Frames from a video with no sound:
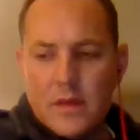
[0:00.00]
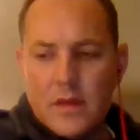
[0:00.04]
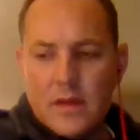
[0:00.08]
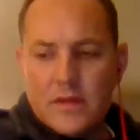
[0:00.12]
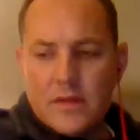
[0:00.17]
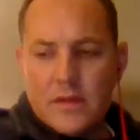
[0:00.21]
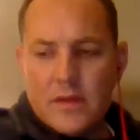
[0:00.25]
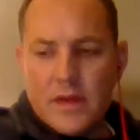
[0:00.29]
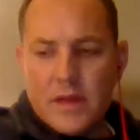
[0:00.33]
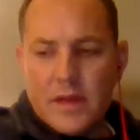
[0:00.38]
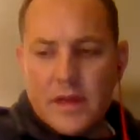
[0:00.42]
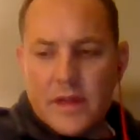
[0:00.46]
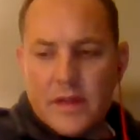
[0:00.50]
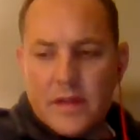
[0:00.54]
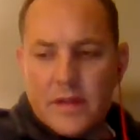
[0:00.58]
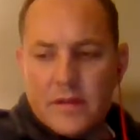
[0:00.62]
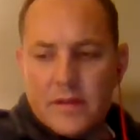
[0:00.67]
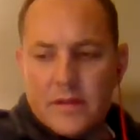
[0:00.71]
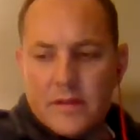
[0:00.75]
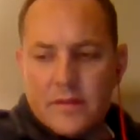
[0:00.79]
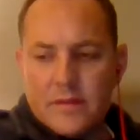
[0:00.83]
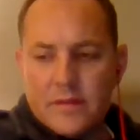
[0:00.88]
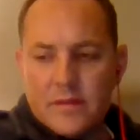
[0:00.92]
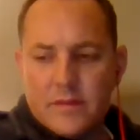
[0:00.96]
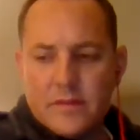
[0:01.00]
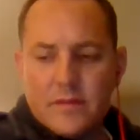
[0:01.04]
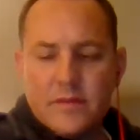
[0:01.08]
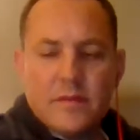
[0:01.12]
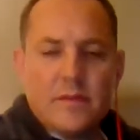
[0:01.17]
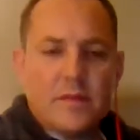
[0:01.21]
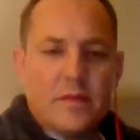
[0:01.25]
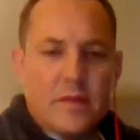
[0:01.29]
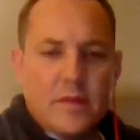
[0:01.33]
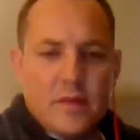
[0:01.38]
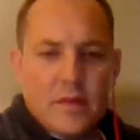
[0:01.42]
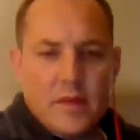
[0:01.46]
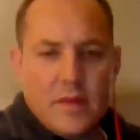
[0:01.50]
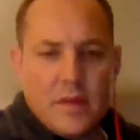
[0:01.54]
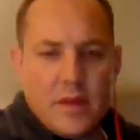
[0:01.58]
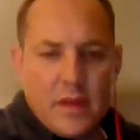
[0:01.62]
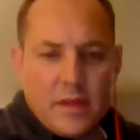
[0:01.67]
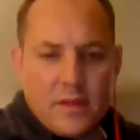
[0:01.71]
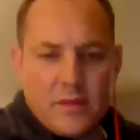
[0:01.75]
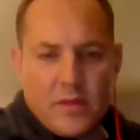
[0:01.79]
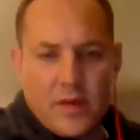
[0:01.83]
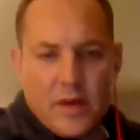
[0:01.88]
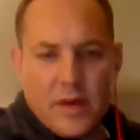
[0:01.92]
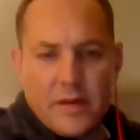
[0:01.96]
that's what I got.
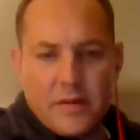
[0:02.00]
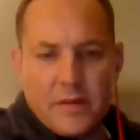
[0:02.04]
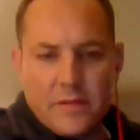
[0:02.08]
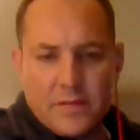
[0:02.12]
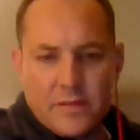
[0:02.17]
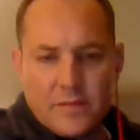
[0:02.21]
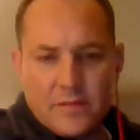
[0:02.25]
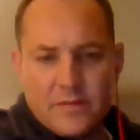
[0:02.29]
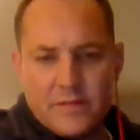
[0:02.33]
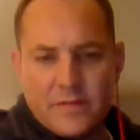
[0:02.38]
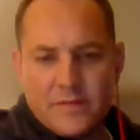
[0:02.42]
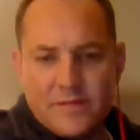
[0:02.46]
That's right.